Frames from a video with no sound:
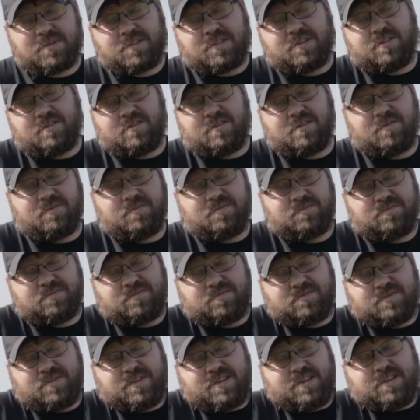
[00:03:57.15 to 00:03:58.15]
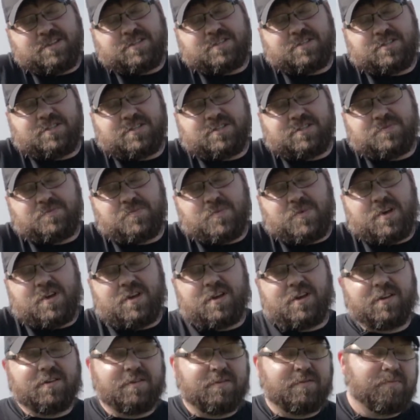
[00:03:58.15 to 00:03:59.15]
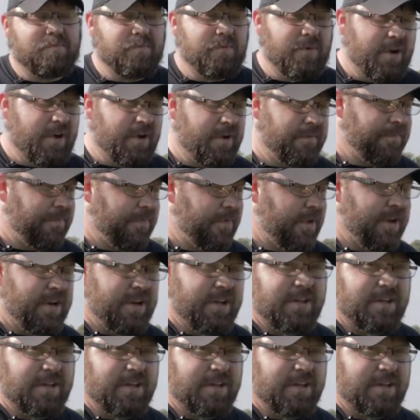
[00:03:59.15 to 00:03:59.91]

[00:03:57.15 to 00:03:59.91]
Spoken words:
So that's just me, but it